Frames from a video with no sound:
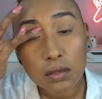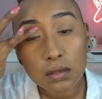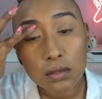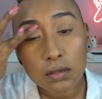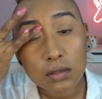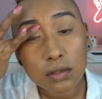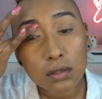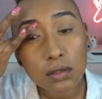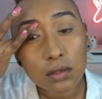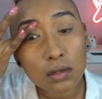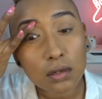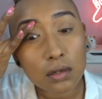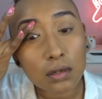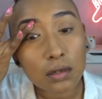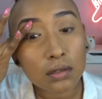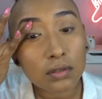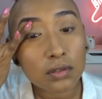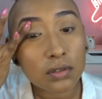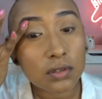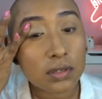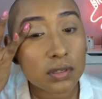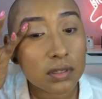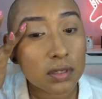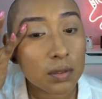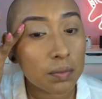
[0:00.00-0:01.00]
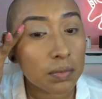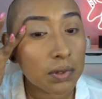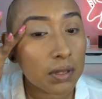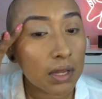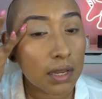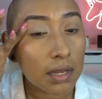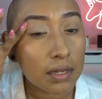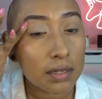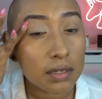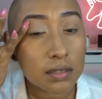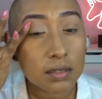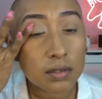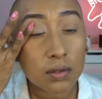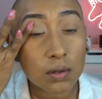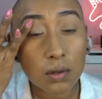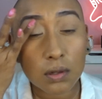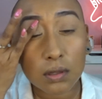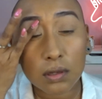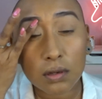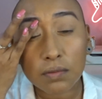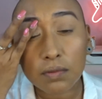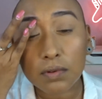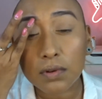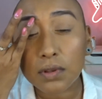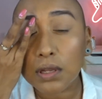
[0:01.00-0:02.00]
So just apply this all
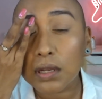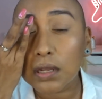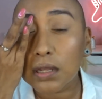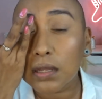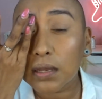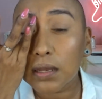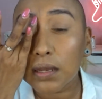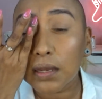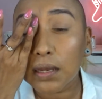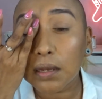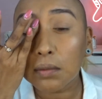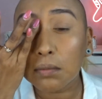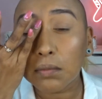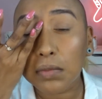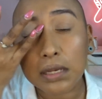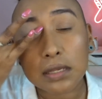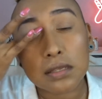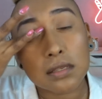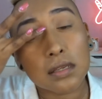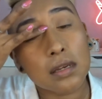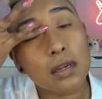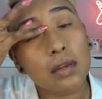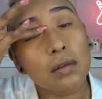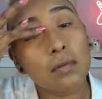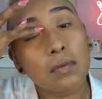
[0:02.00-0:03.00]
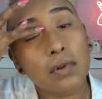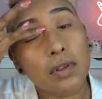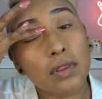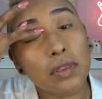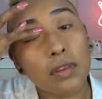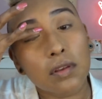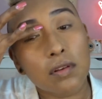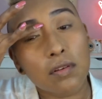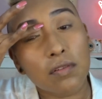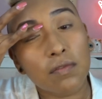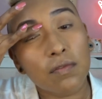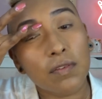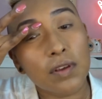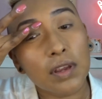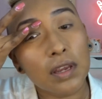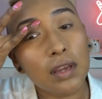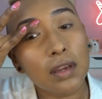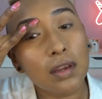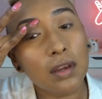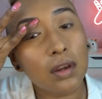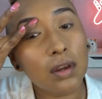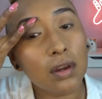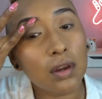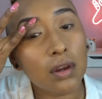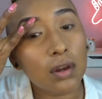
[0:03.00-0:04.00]
over the lid. Mix it in with your
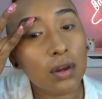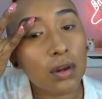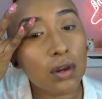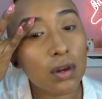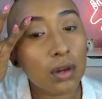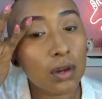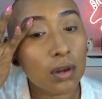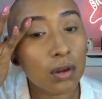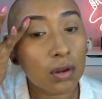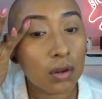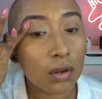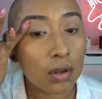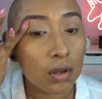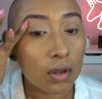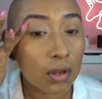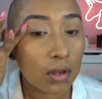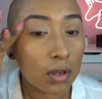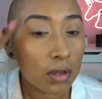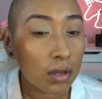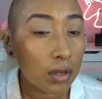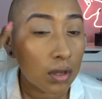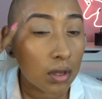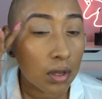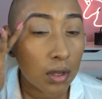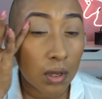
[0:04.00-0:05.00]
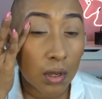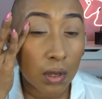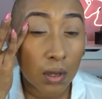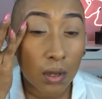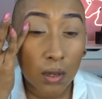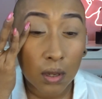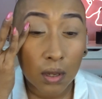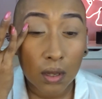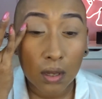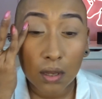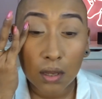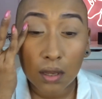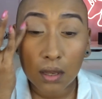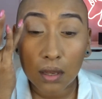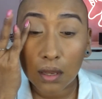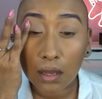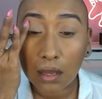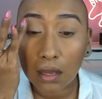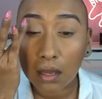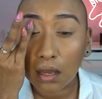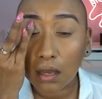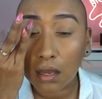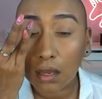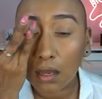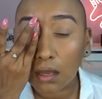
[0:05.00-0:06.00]
finger.
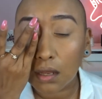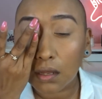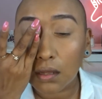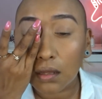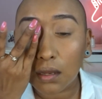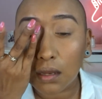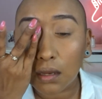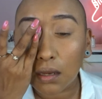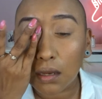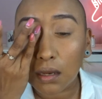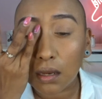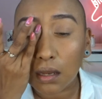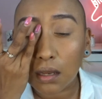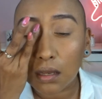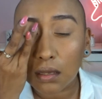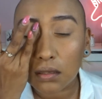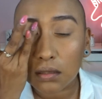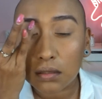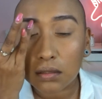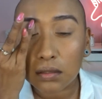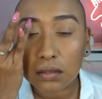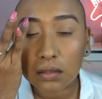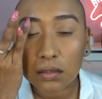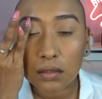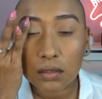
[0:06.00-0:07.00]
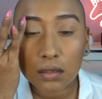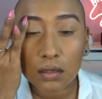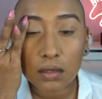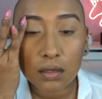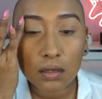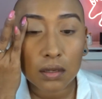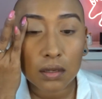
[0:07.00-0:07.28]
And yes.